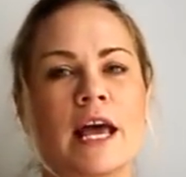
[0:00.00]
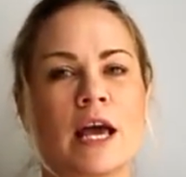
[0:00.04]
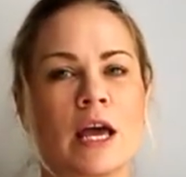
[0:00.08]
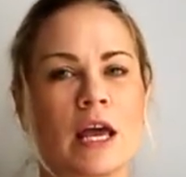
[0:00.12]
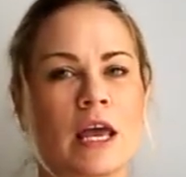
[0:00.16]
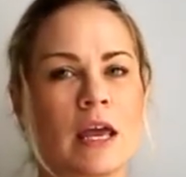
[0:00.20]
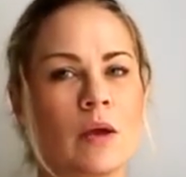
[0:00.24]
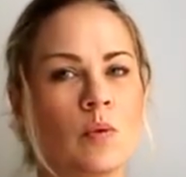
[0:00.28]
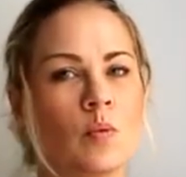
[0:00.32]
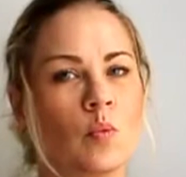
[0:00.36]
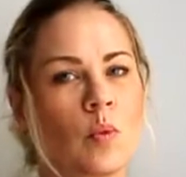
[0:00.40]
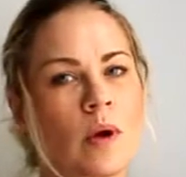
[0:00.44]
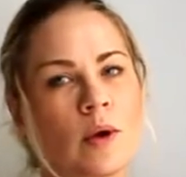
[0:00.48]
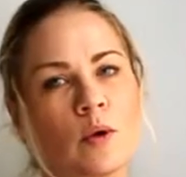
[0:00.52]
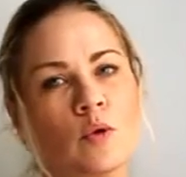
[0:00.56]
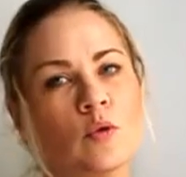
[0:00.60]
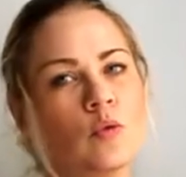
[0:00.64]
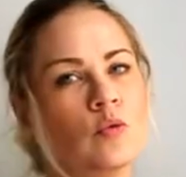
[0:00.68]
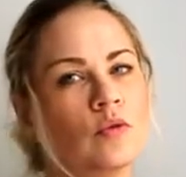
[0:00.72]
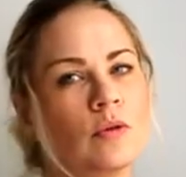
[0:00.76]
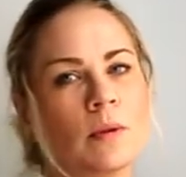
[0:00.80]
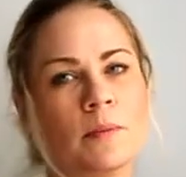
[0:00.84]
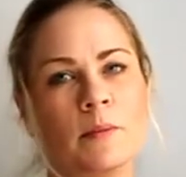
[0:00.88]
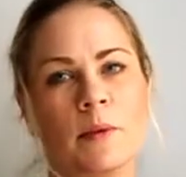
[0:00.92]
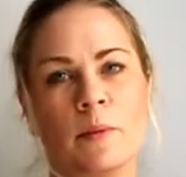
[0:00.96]
he
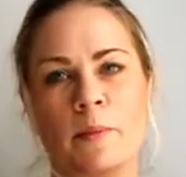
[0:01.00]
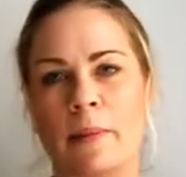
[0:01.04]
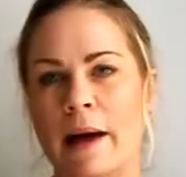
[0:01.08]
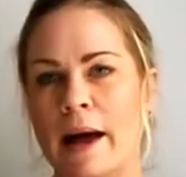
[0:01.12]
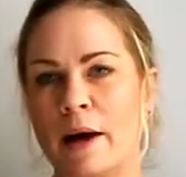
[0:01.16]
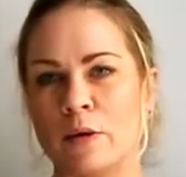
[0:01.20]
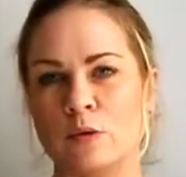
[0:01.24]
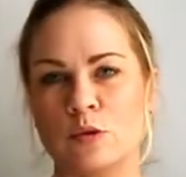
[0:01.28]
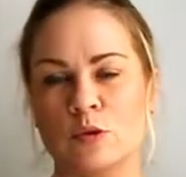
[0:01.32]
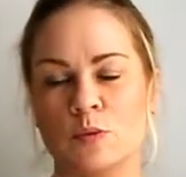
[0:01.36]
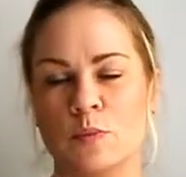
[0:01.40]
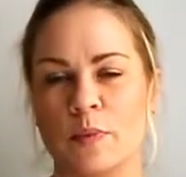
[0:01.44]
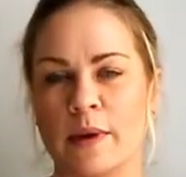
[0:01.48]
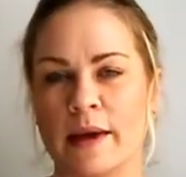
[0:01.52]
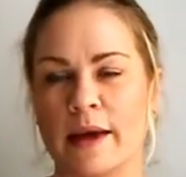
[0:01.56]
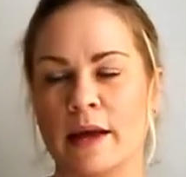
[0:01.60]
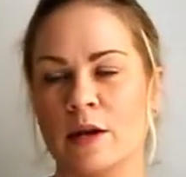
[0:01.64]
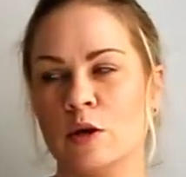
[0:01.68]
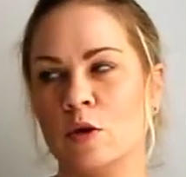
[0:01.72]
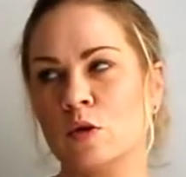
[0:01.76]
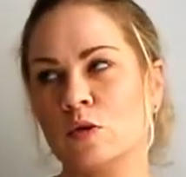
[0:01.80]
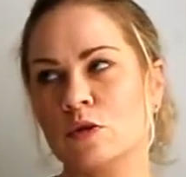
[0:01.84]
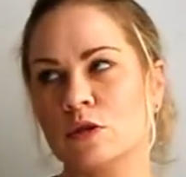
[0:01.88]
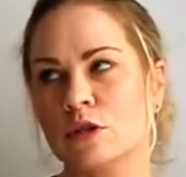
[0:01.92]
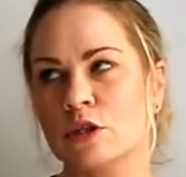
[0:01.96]
wiggled them about a bit,
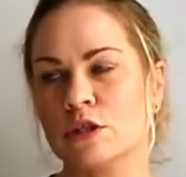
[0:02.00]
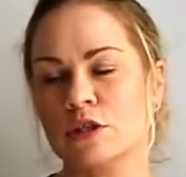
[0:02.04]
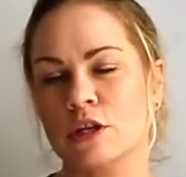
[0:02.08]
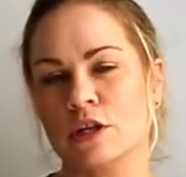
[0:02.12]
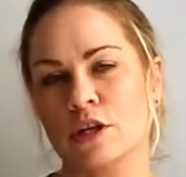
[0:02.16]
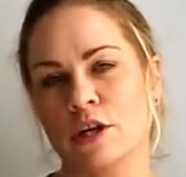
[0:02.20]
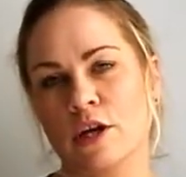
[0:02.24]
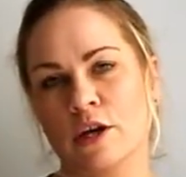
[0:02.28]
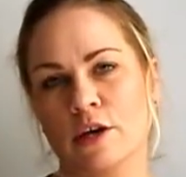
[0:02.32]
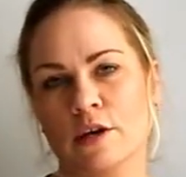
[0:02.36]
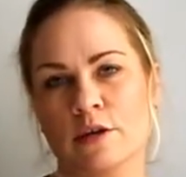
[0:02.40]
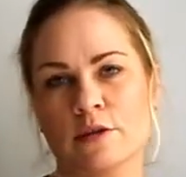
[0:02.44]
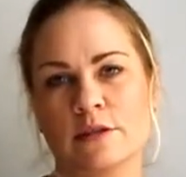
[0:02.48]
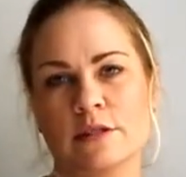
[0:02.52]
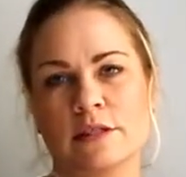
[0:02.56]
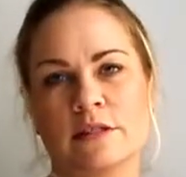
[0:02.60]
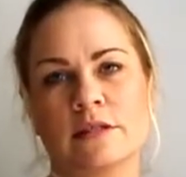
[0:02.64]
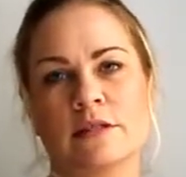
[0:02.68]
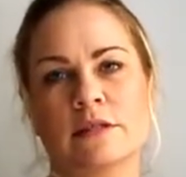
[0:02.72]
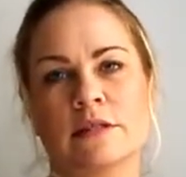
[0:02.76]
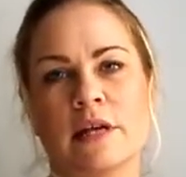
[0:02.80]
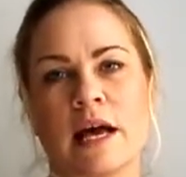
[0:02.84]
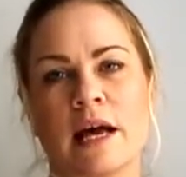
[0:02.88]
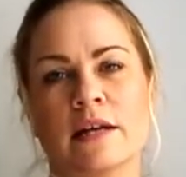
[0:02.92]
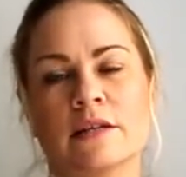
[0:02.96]
looked at the nurse
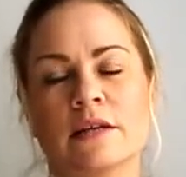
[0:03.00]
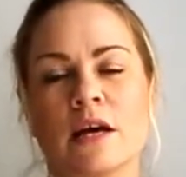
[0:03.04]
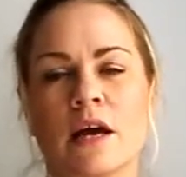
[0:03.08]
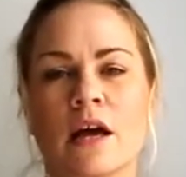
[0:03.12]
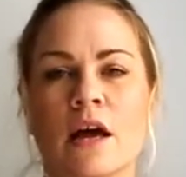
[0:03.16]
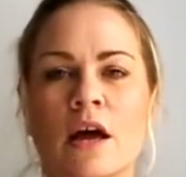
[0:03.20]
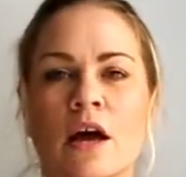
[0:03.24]
and said,